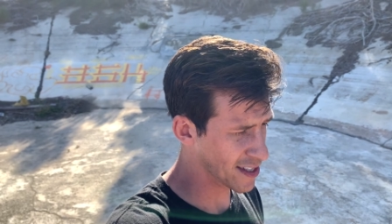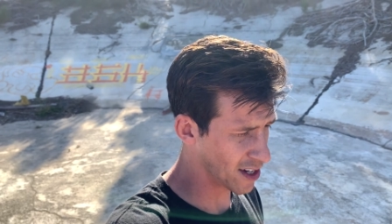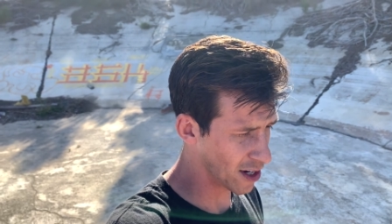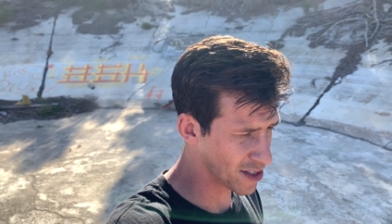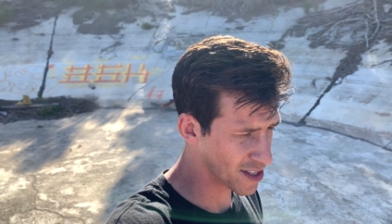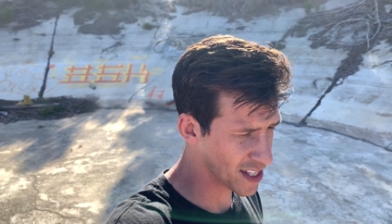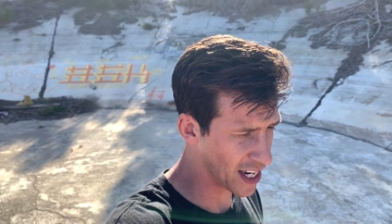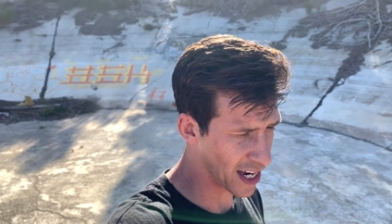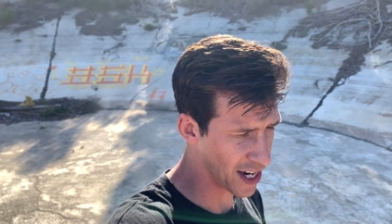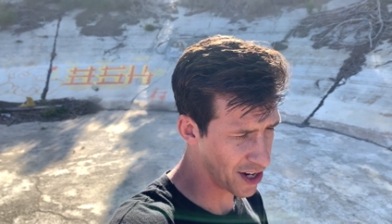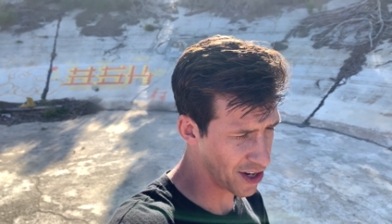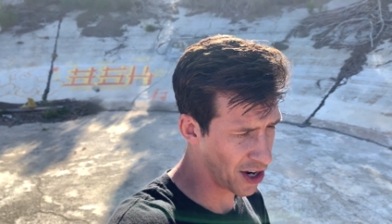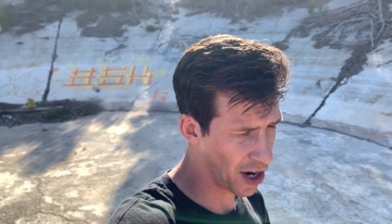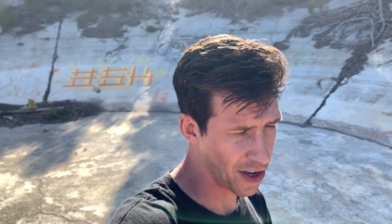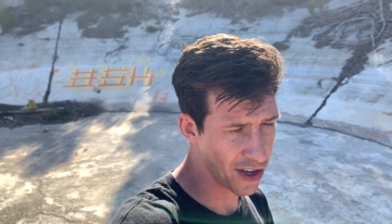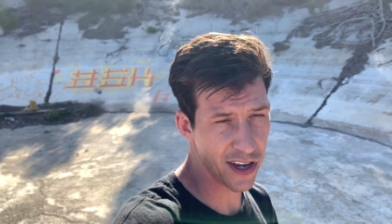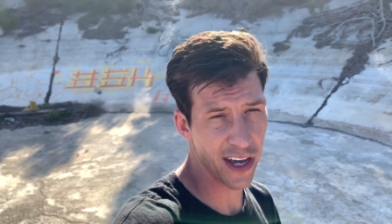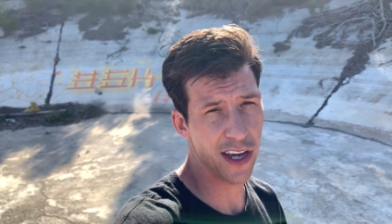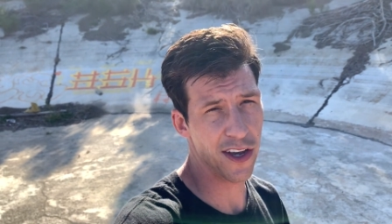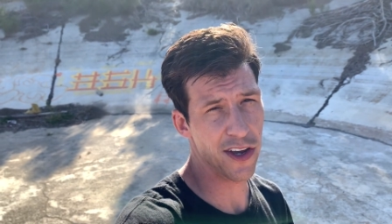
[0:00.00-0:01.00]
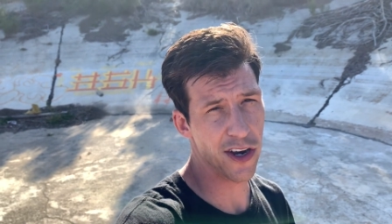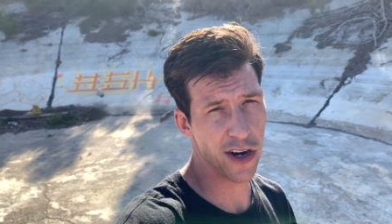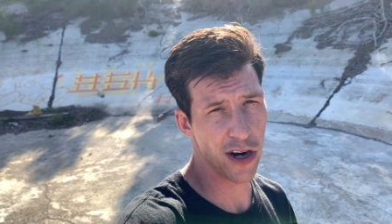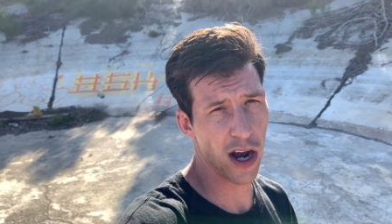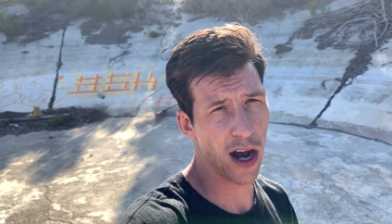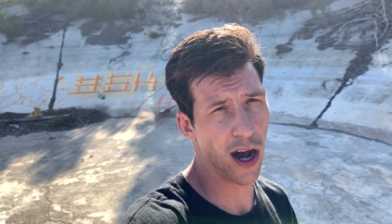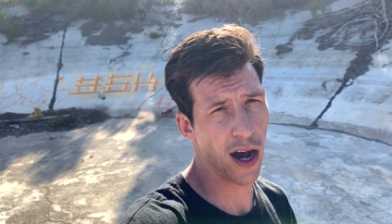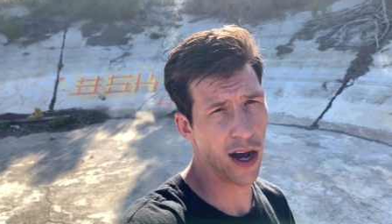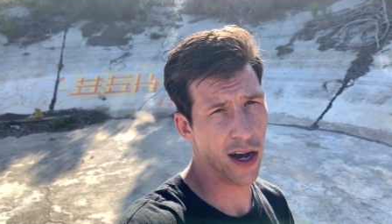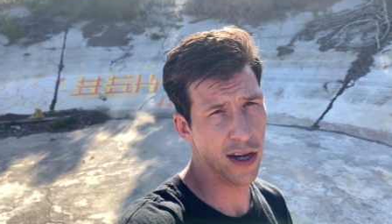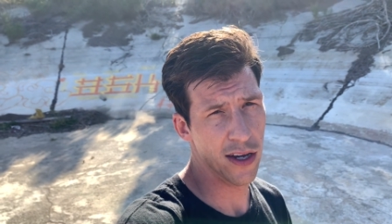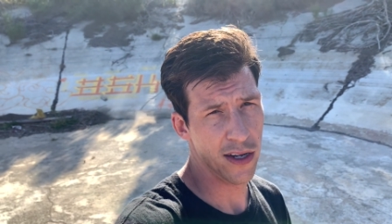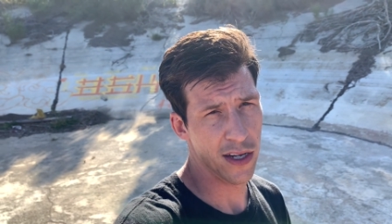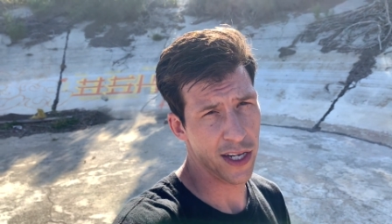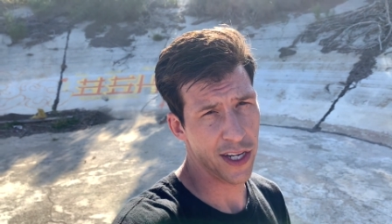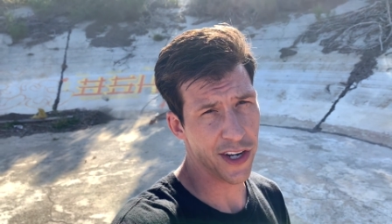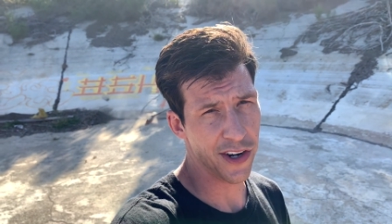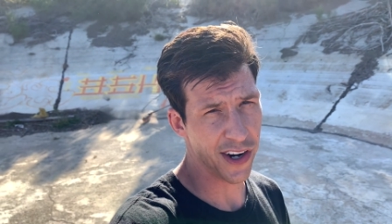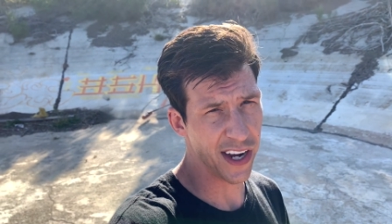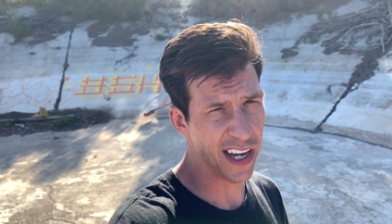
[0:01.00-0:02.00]
I was saying, you get your
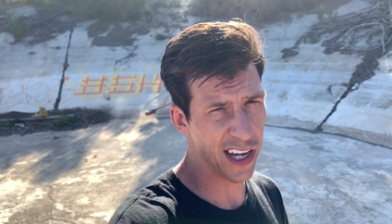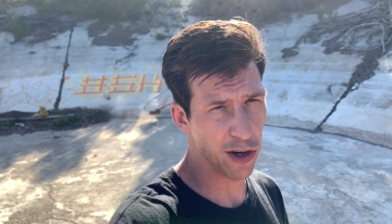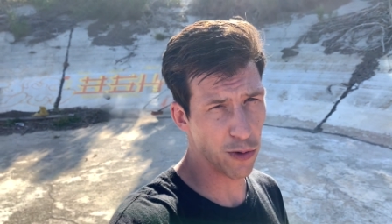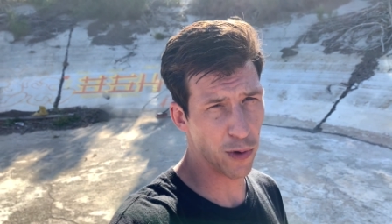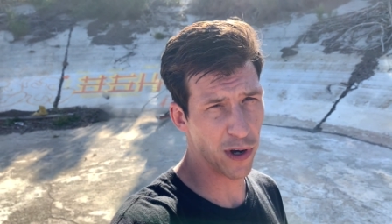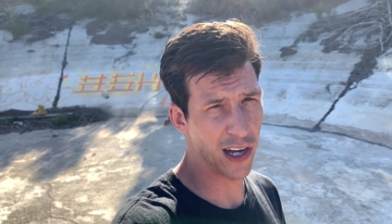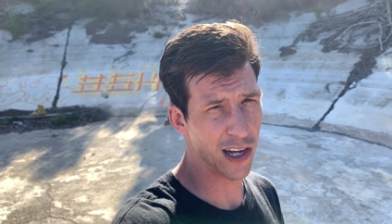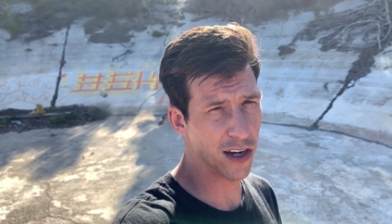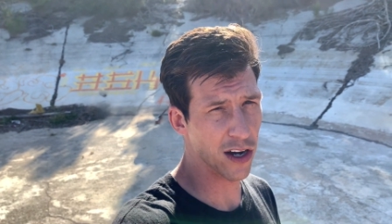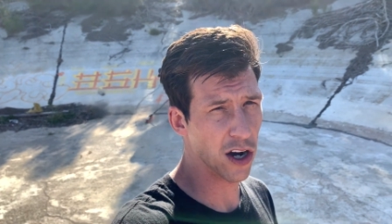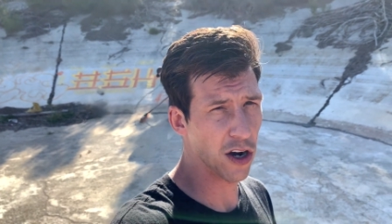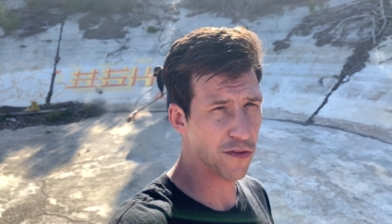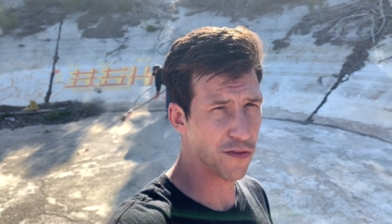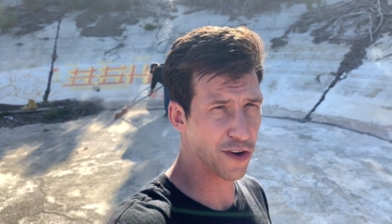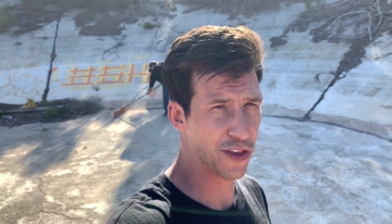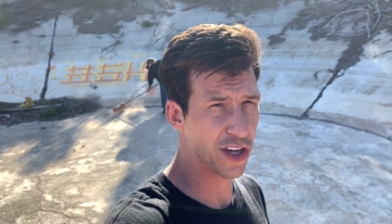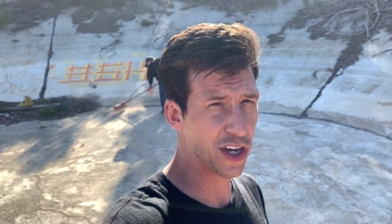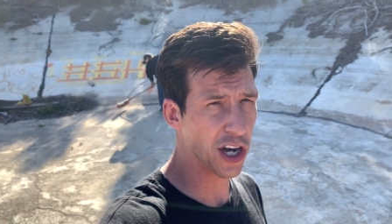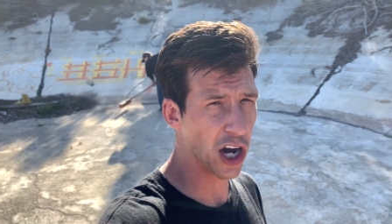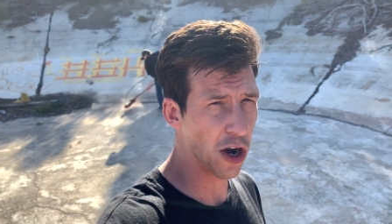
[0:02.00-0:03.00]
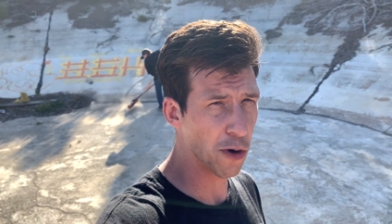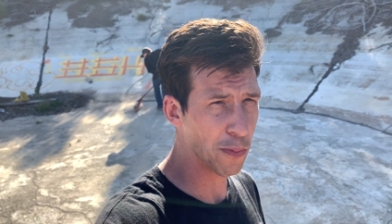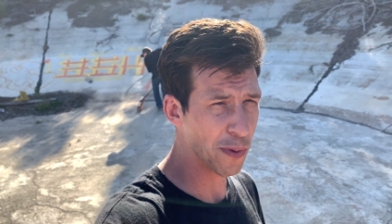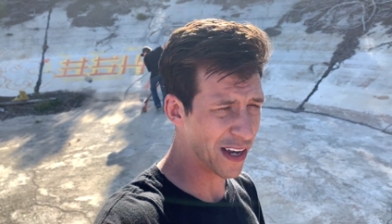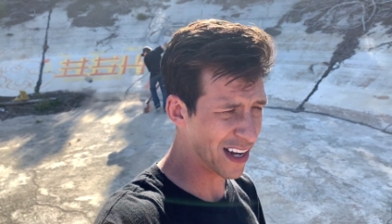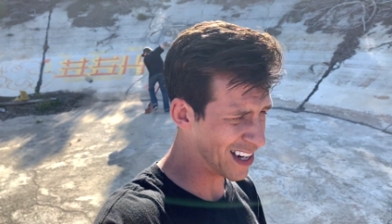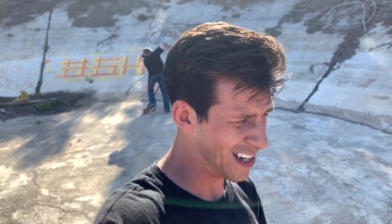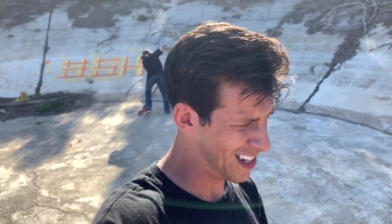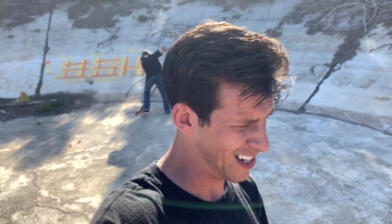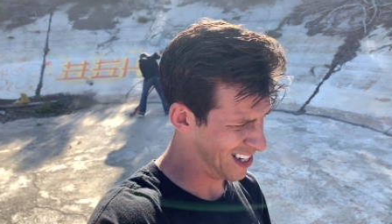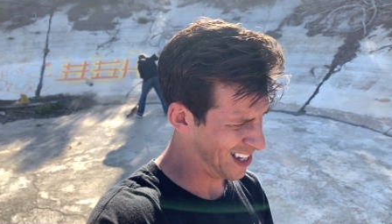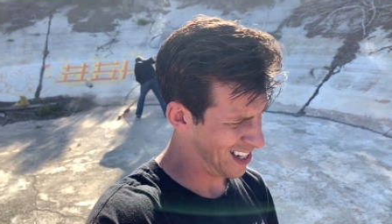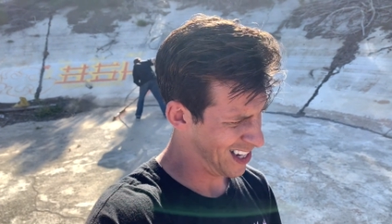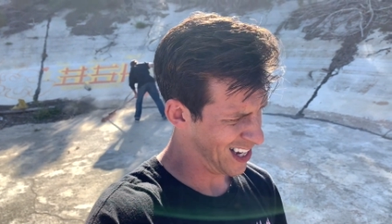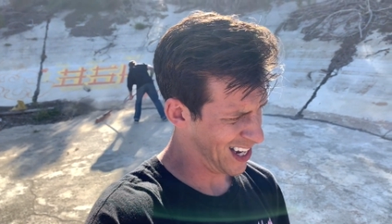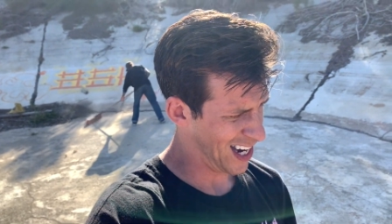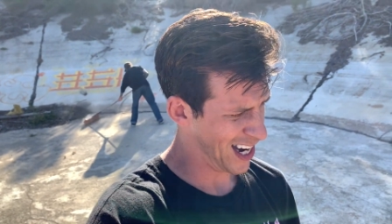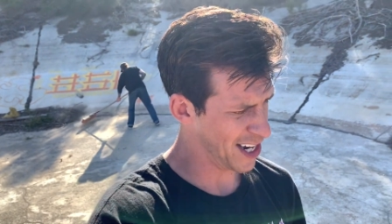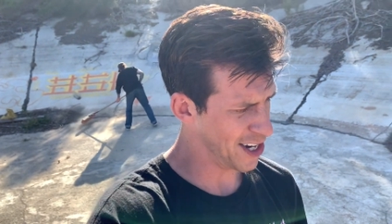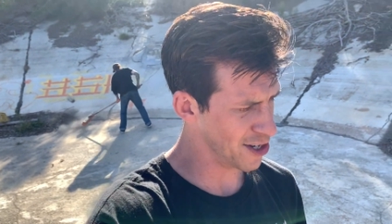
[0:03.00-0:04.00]
heel wheel over the coping
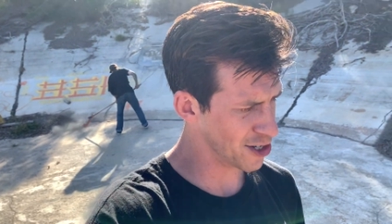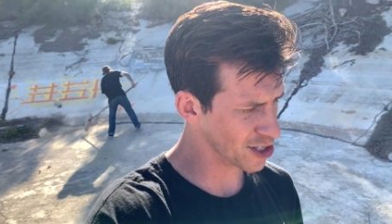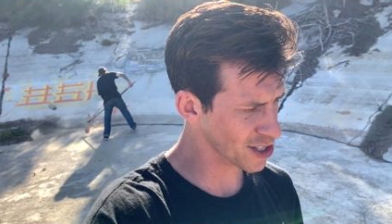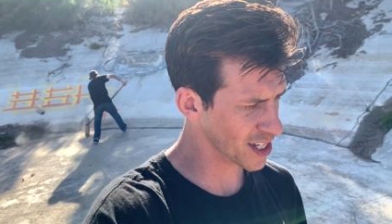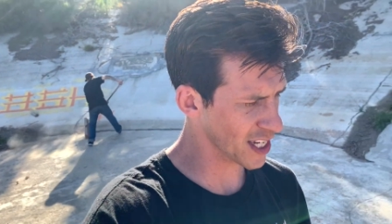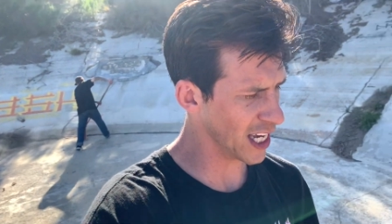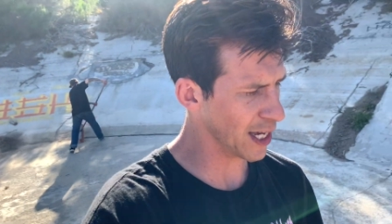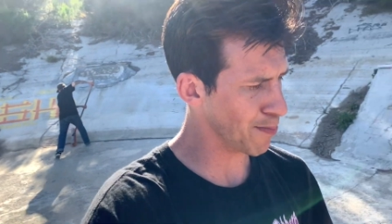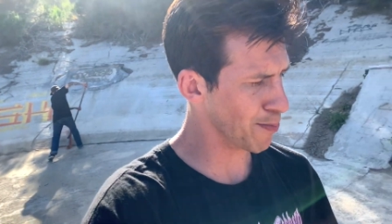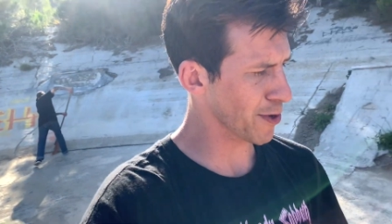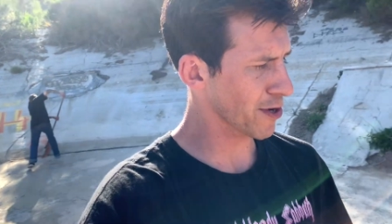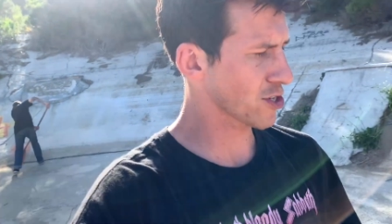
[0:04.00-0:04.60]
and you just keep your